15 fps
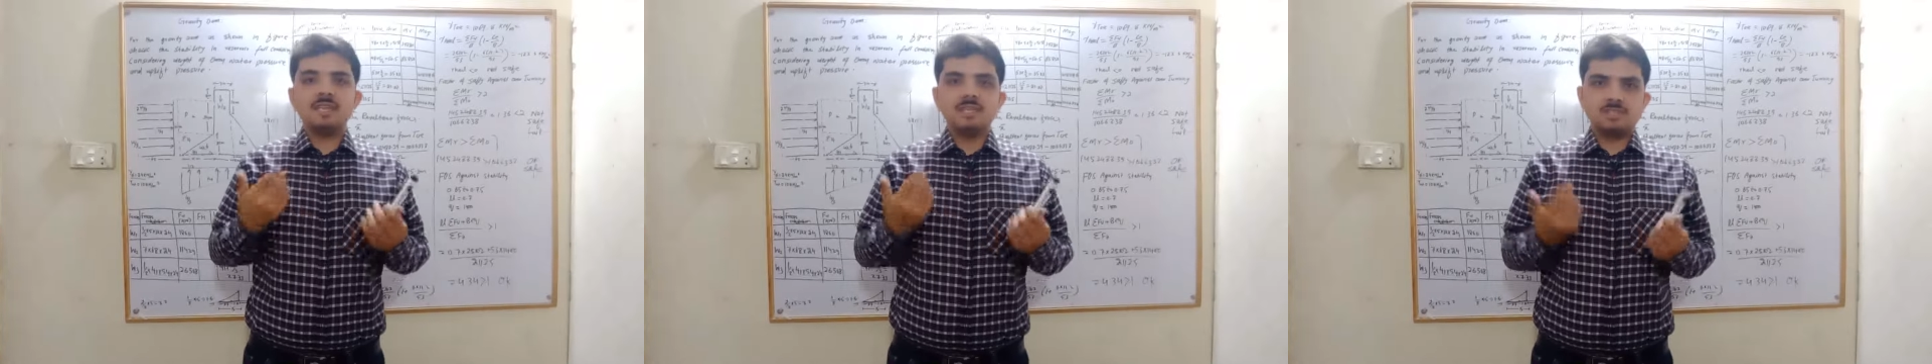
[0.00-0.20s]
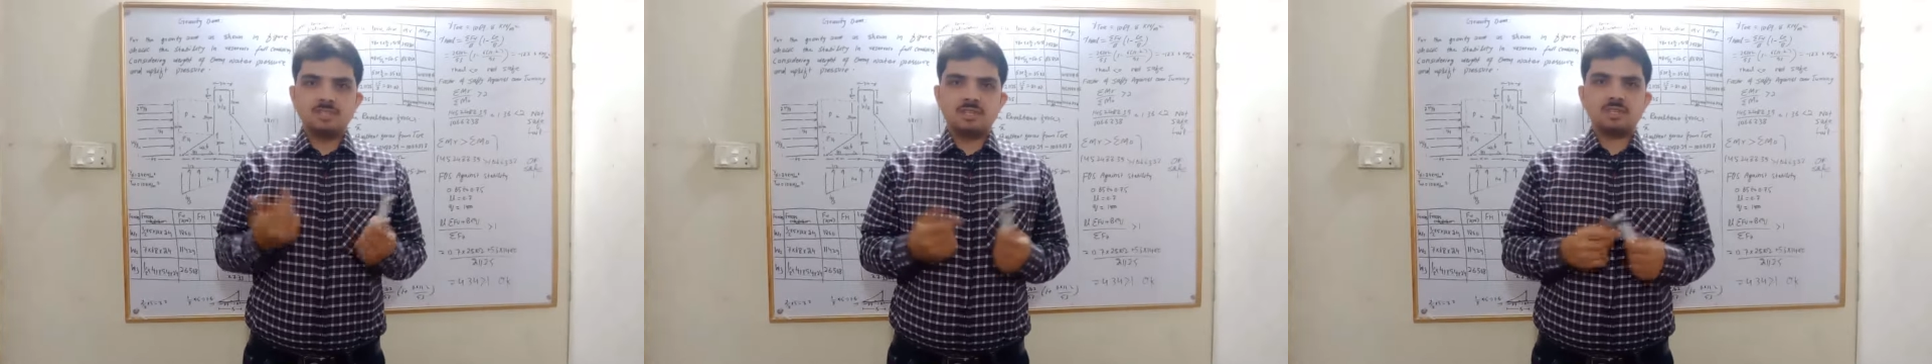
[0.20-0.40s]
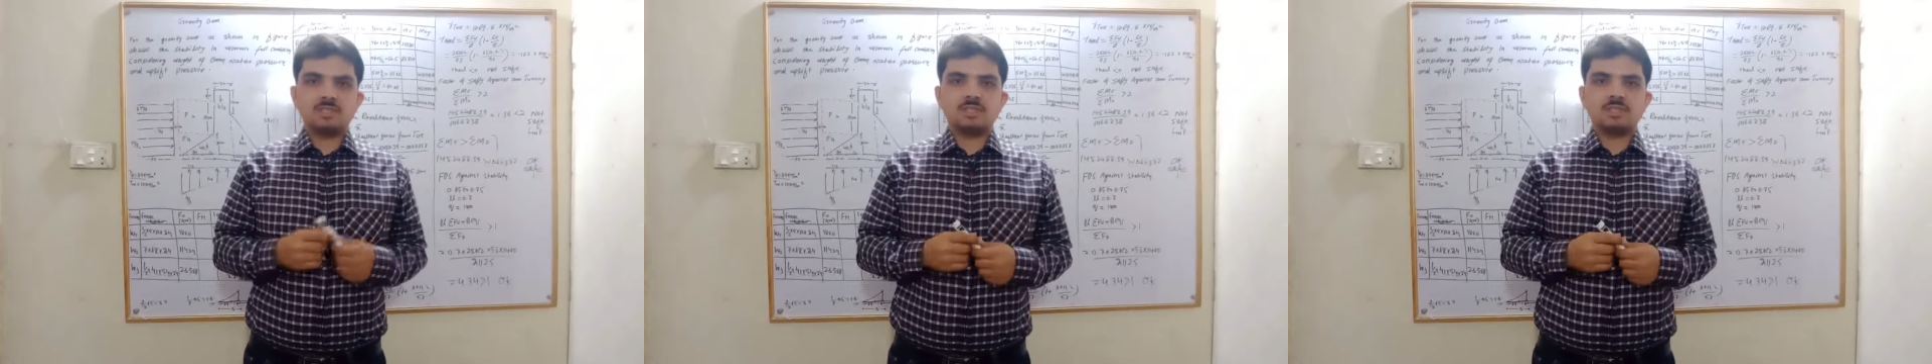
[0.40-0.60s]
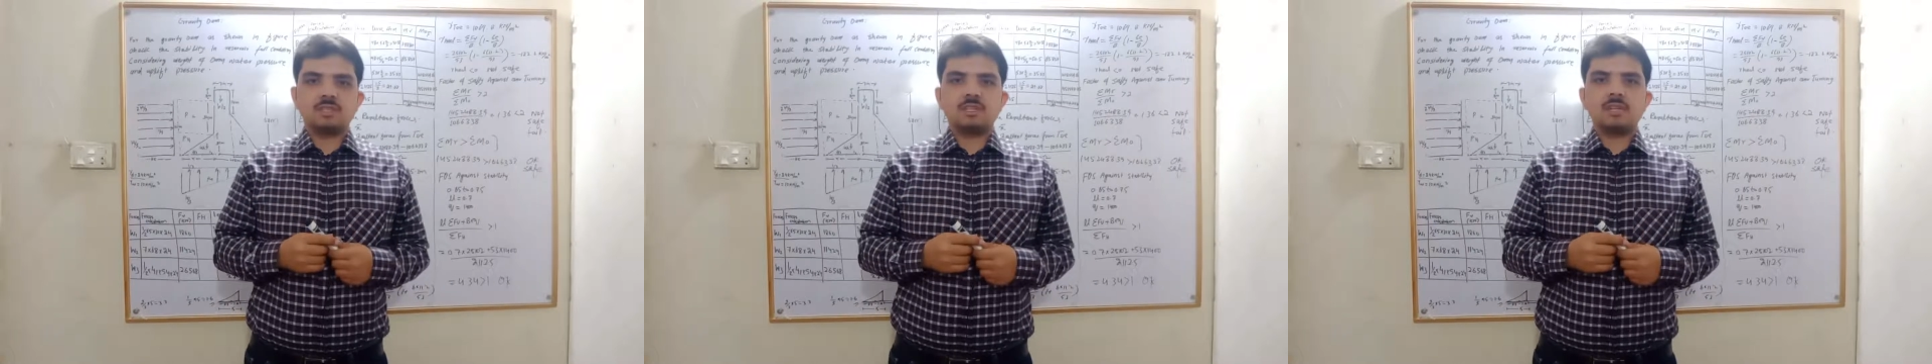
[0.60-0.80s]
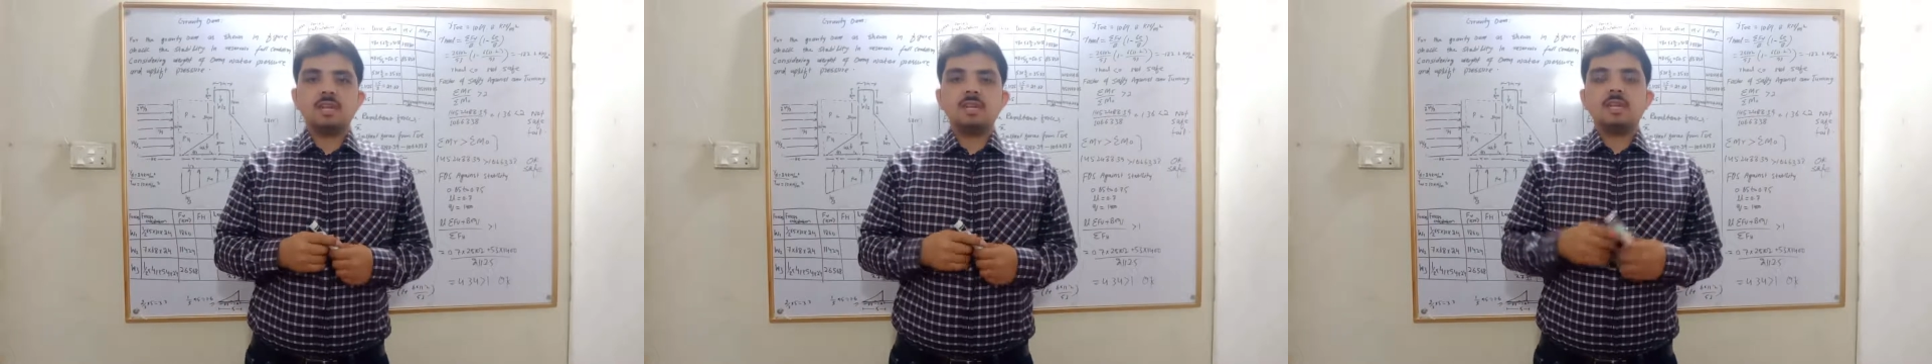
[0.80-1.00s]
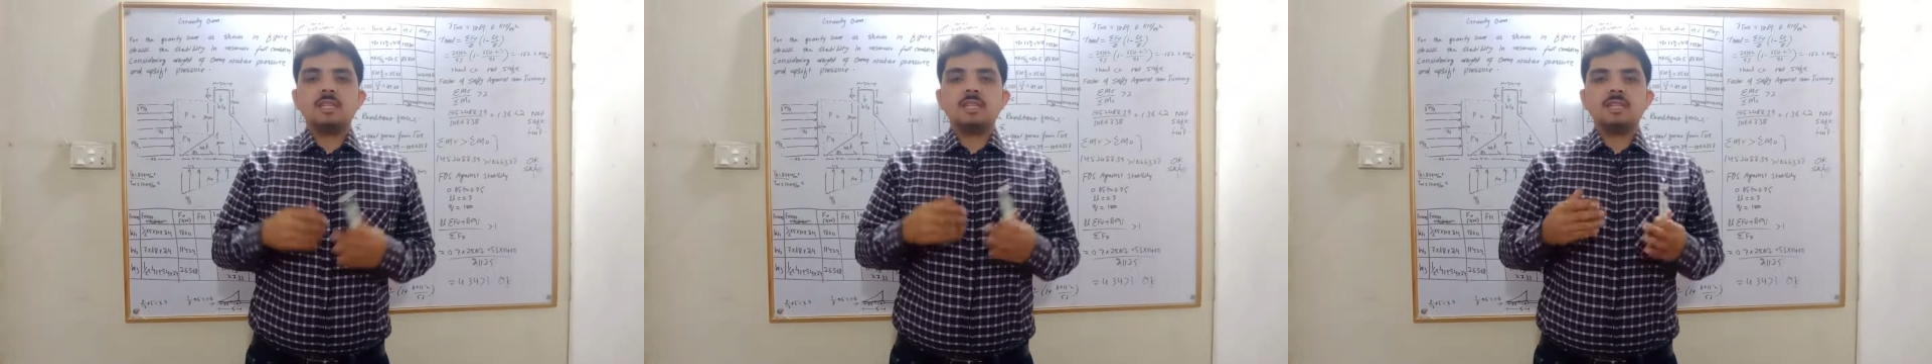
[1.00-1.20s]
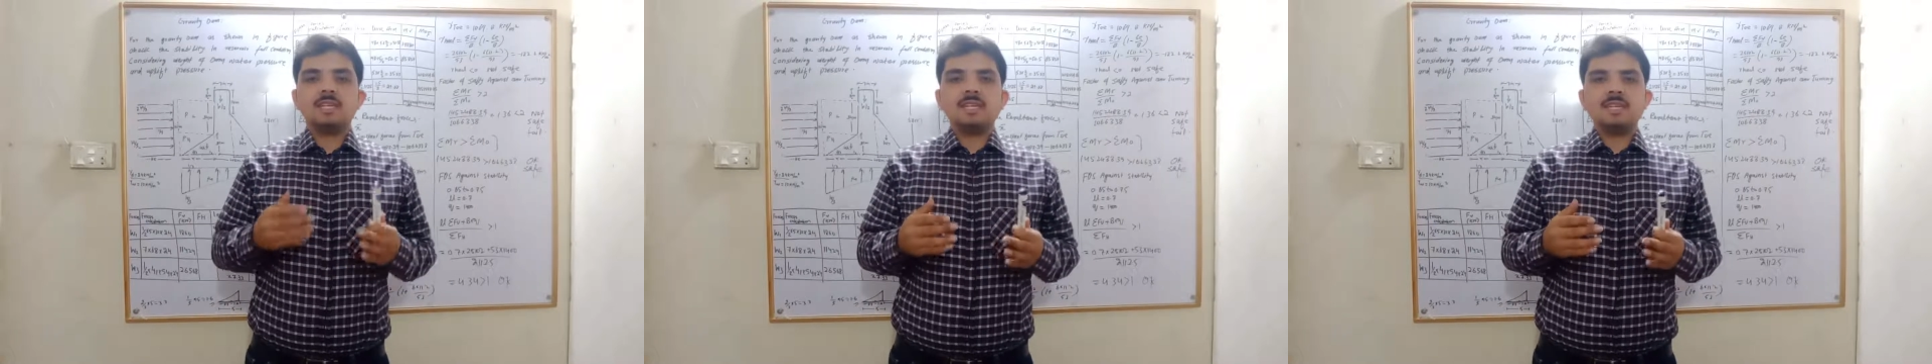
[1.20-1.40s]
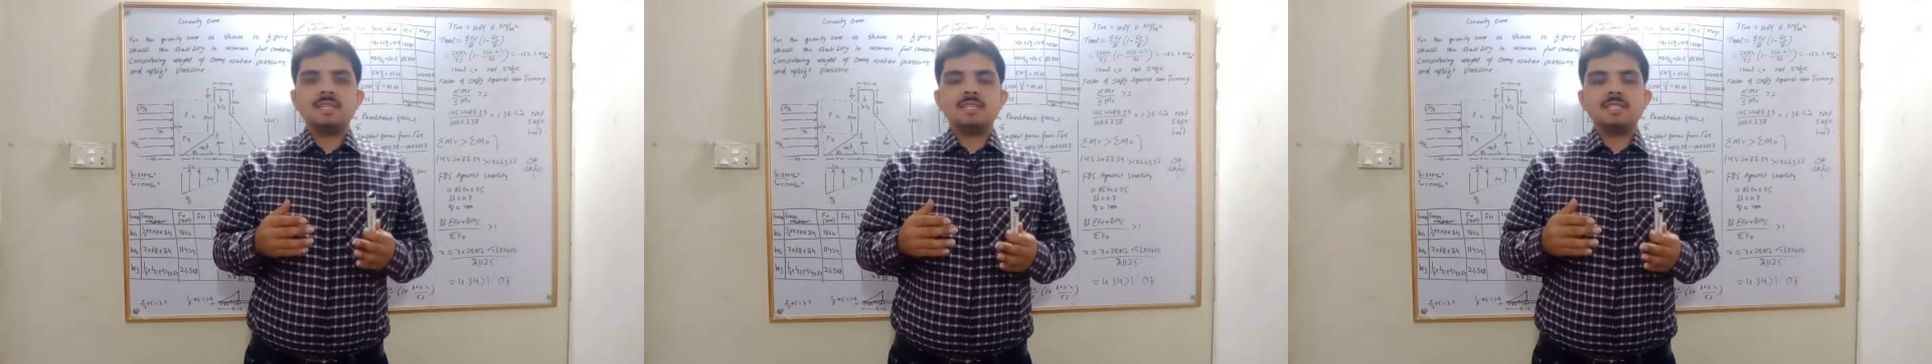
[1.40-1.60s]
structure
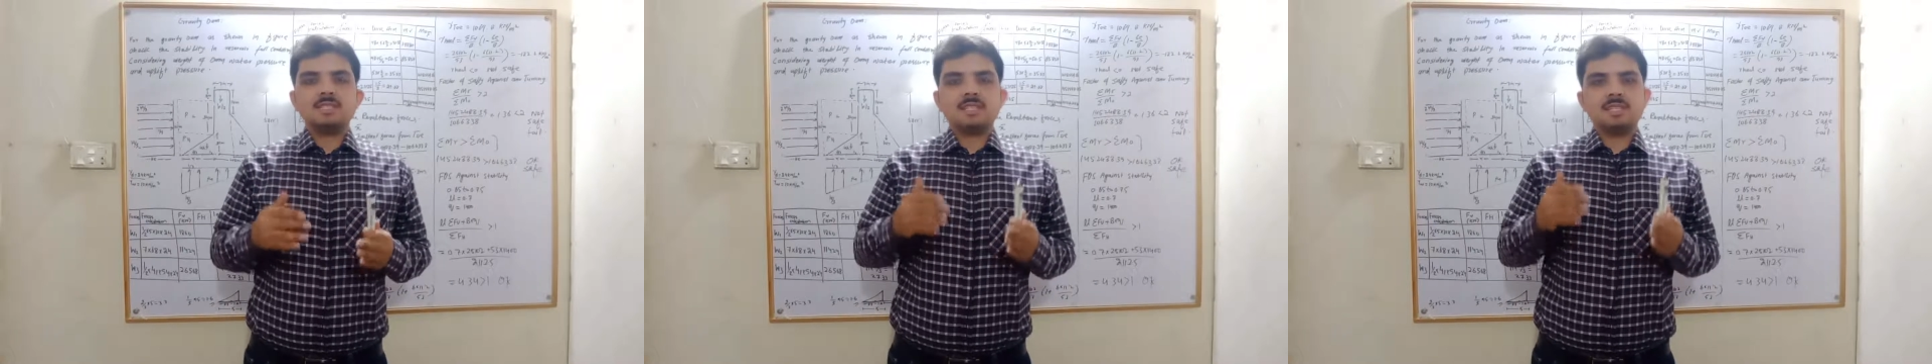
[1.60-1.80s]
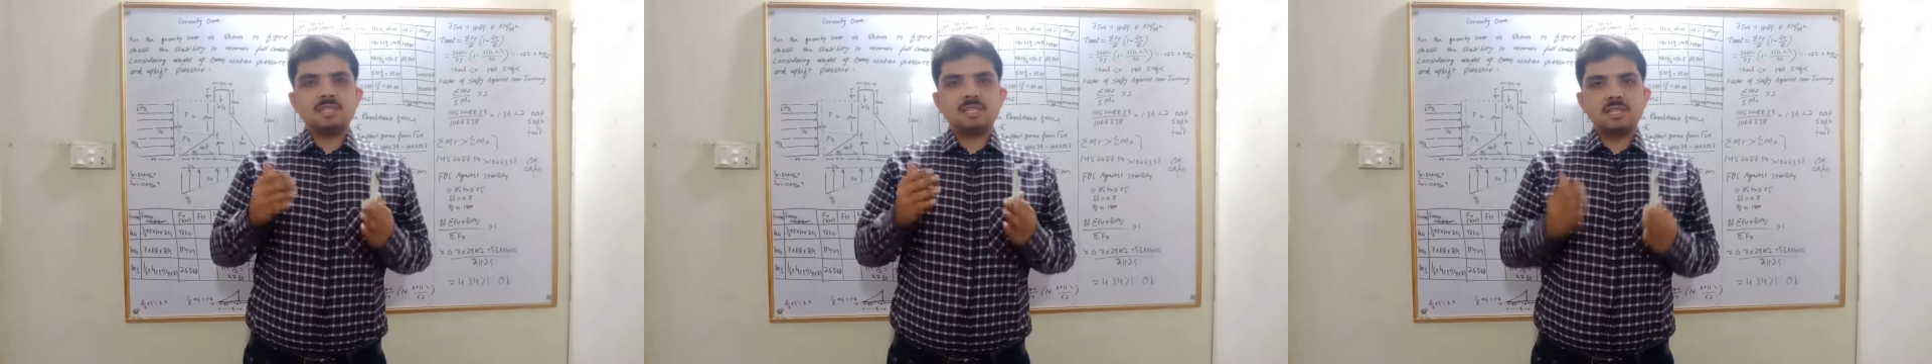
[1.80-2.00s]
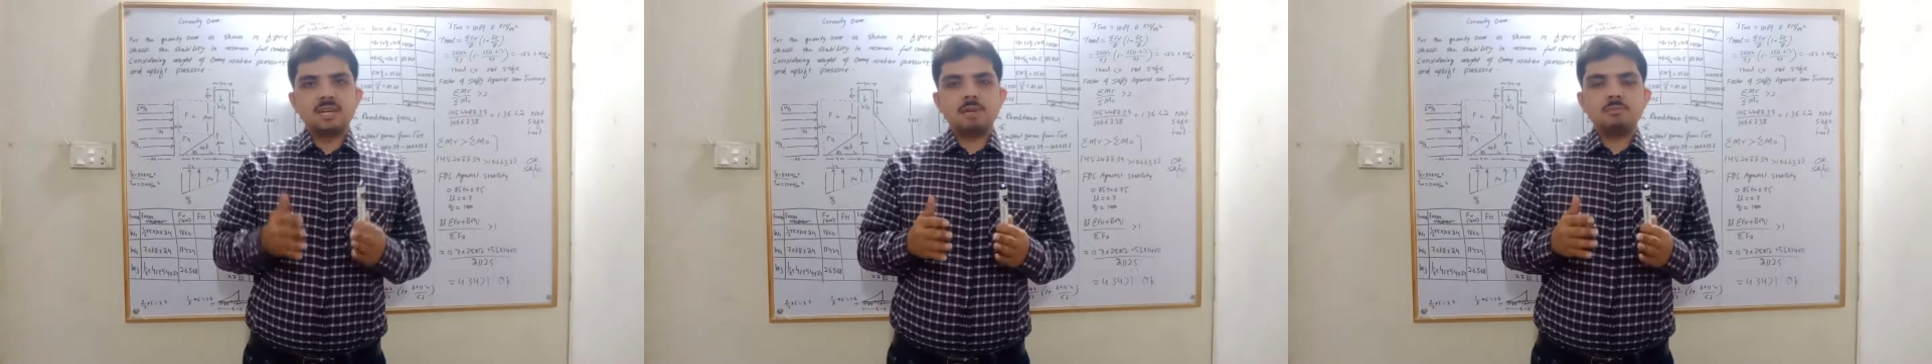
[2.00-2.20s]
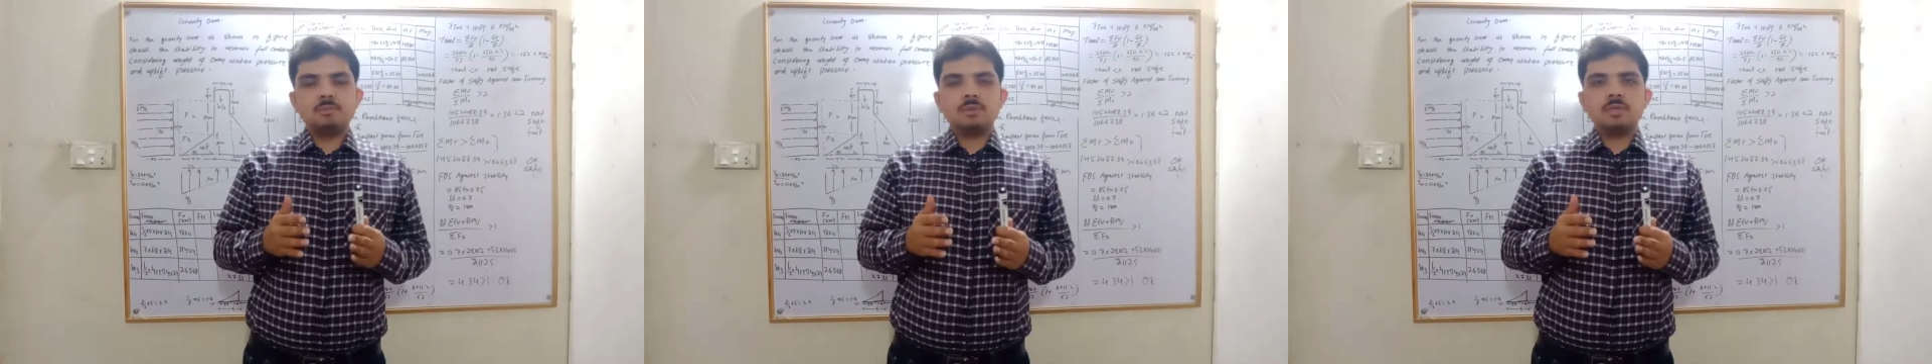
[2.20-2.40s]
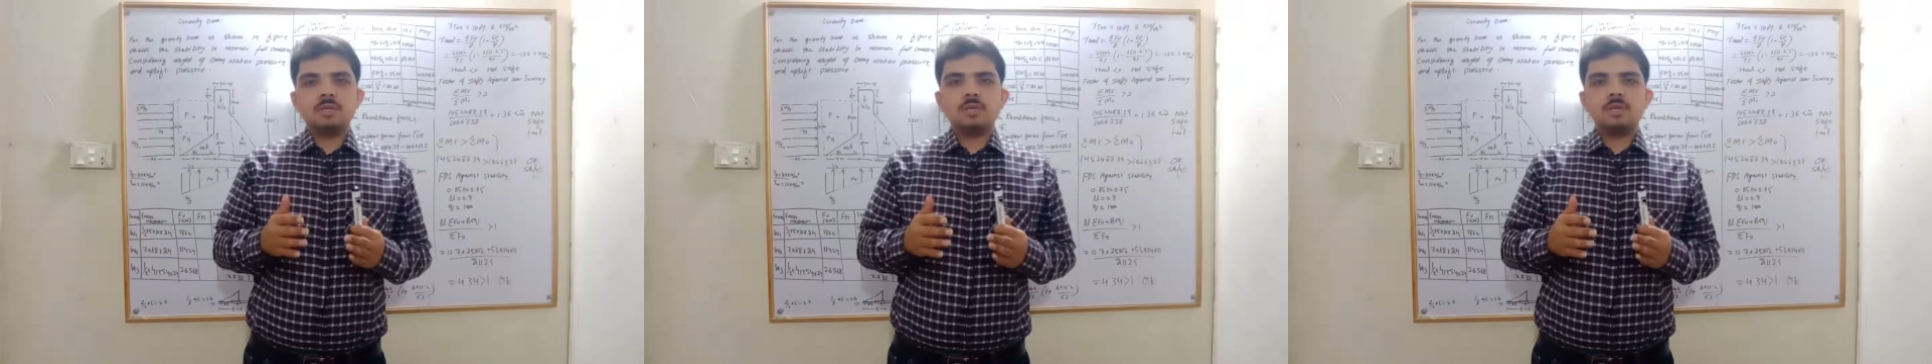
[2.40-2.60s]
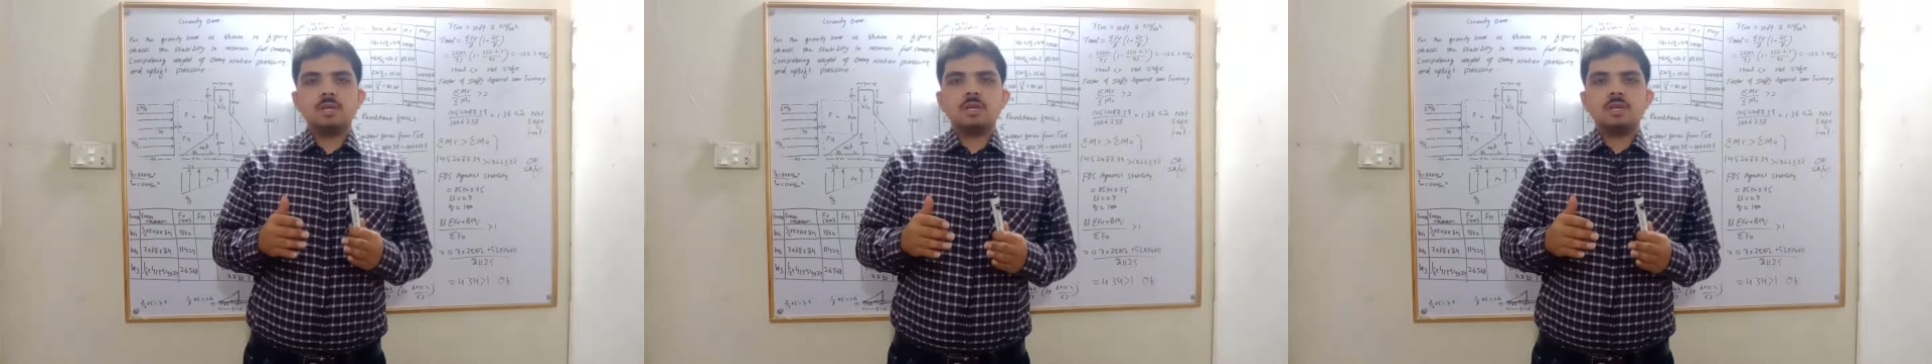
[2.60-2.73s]
that is disrupt,